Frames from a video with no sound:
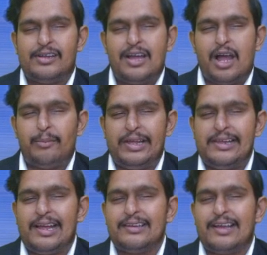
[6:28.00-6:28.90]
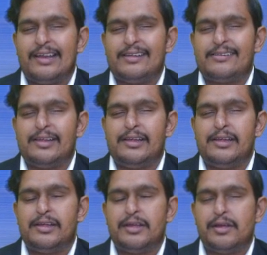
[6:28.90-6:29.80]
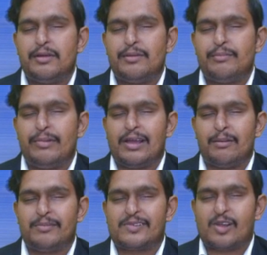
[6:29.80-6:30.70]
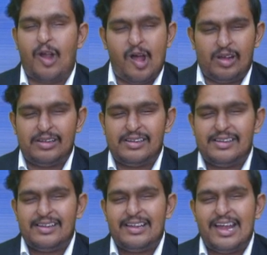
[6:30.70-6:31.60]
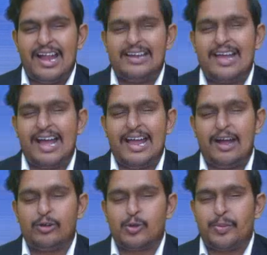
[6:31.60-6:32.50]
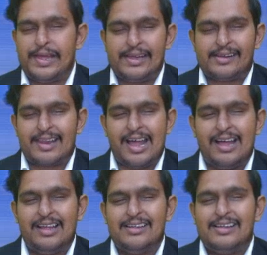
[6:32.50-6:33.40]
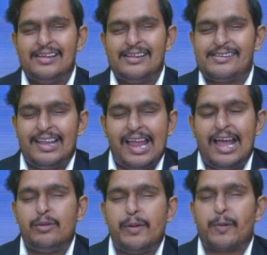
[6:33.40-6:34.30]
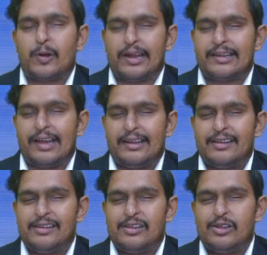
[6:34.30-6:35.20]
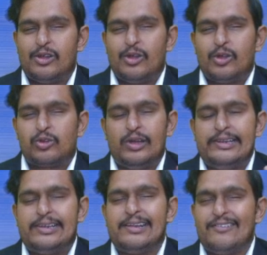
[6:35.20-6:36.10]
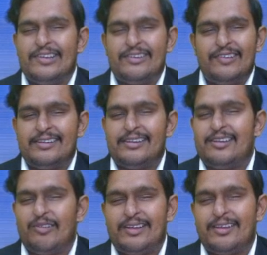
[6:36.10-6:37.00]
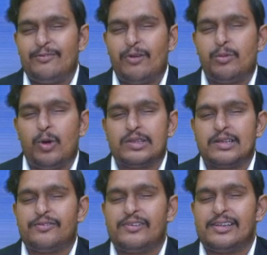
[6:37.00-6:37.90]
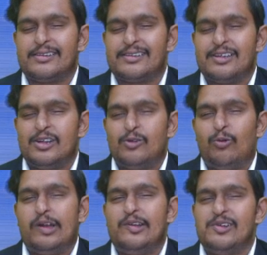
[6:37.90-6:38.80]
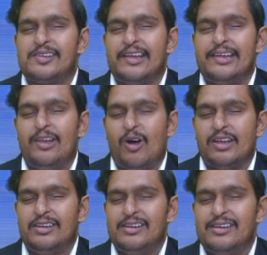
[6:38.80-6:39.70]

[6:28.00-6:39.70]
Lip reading: American currency becomes strong and I have to pay extra, still I will be protected. So it is a win-win situation for both of us. What do you say, Elon?